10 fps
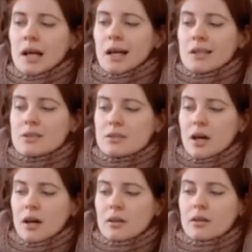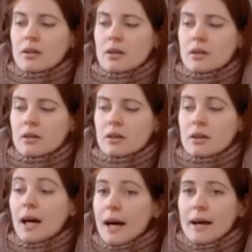So
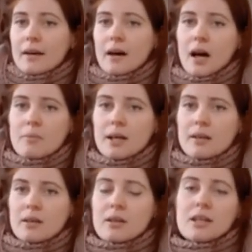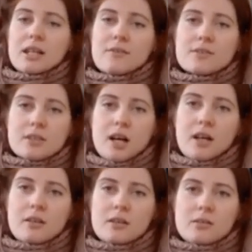yeah, I mean, I'm gonna give this a go,
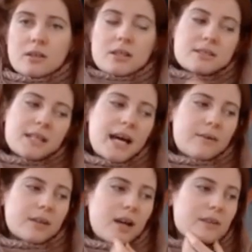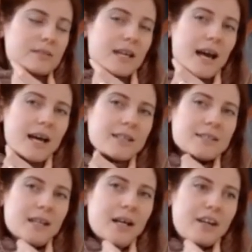gonna see how it goes, and
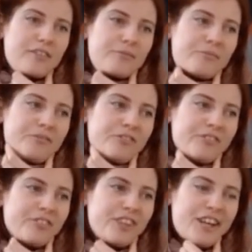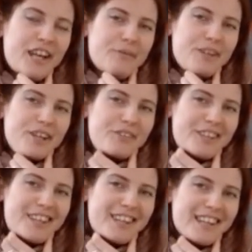yeah, let me know what you
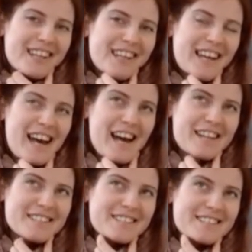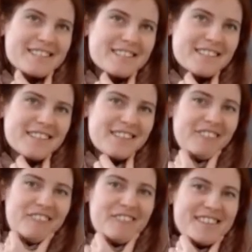think, and
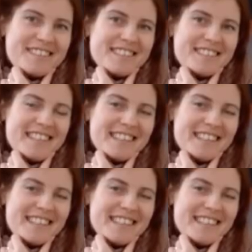we shall see.